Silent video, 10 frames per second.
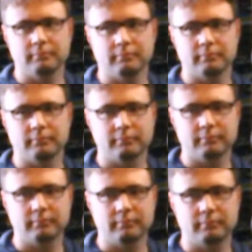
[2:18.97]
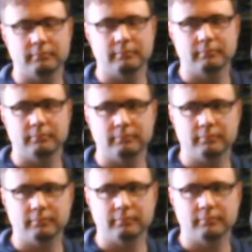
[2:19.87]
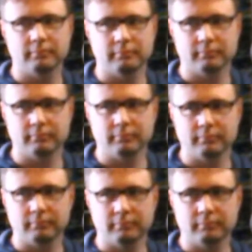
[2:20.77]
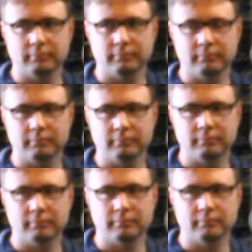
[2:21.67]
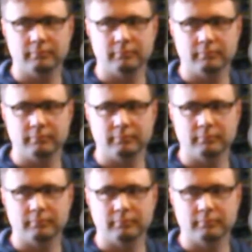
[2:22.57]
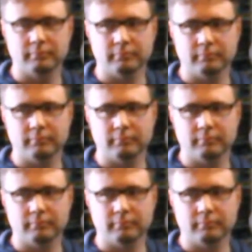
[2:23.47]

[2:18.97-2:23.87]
The person shown says nothing.